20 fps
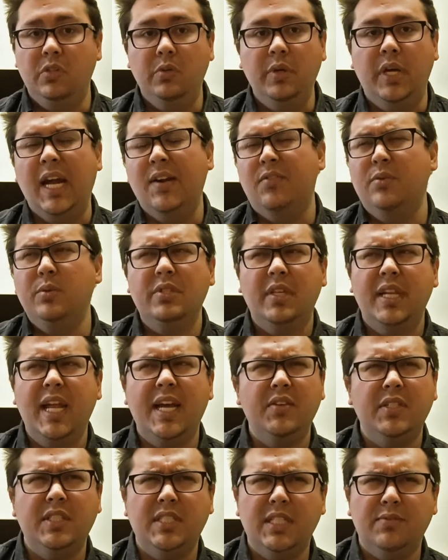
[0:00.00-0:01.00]
it. Everyone's gonna
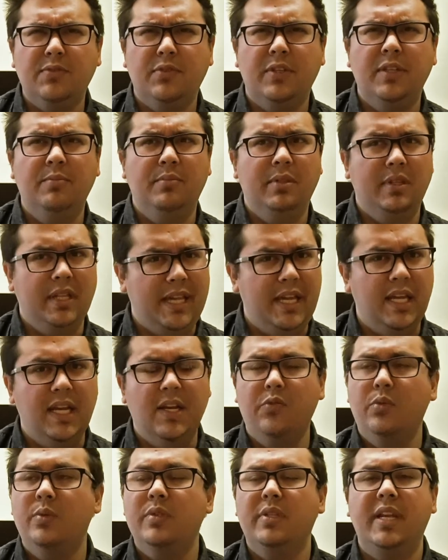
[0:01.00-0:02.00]
have a different plan.
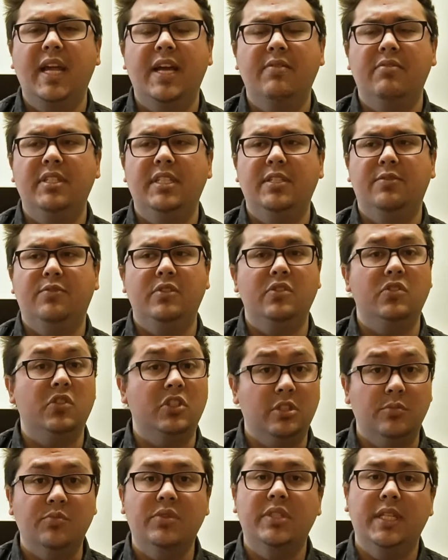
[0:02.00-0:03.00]
Everyone's gonna have a different
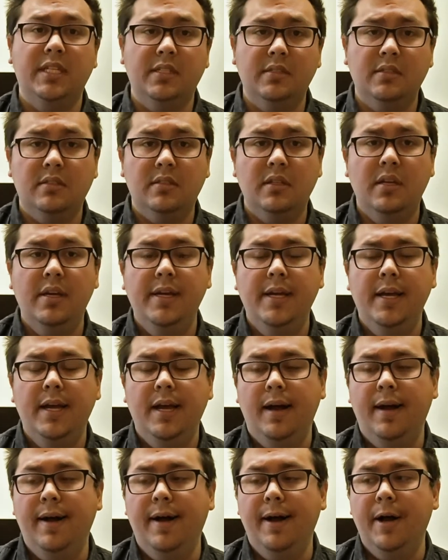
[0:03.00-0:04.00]
circumstance.
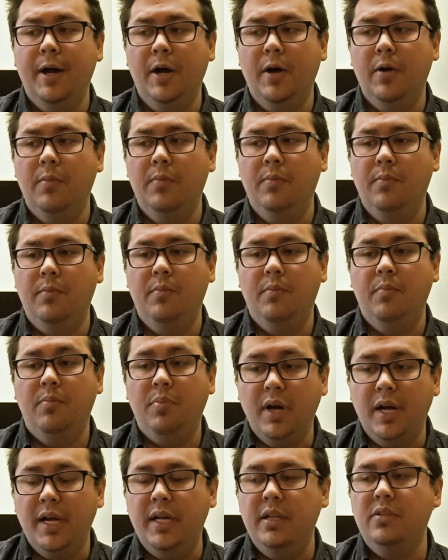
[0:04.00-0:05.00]

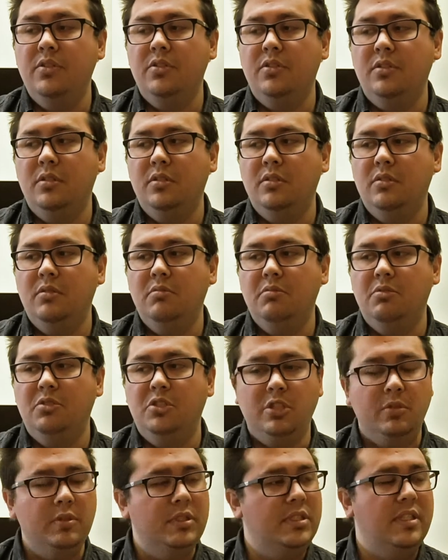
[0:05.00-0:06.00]
But
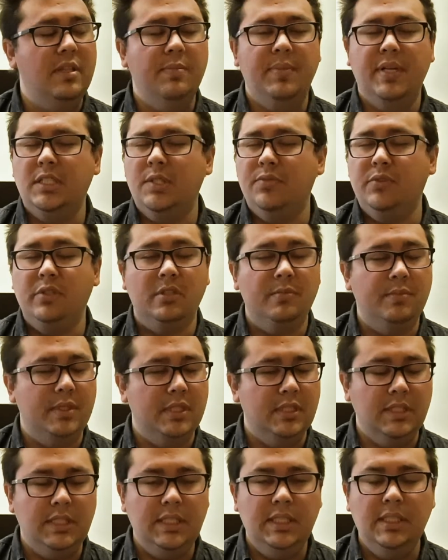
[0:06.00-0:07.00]
do it to the best of your
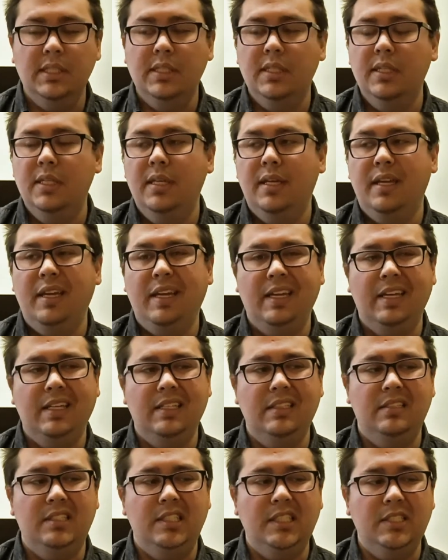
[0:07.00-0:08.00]
ability,
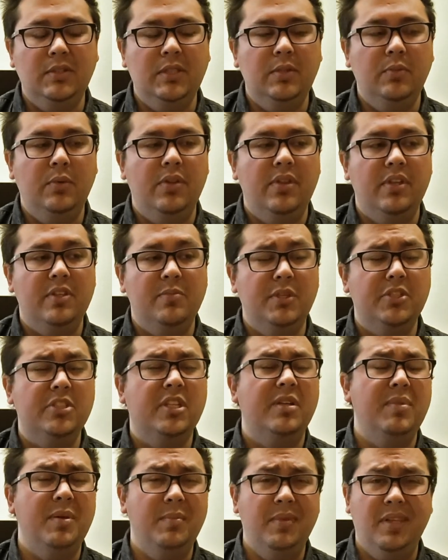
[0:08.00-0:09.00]
and do it with as much
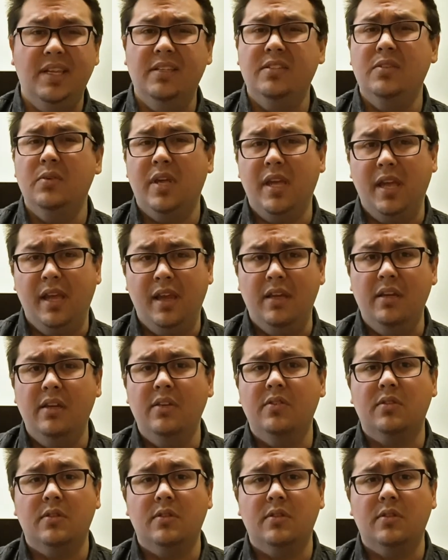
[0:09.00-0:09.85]
commitment as you can, and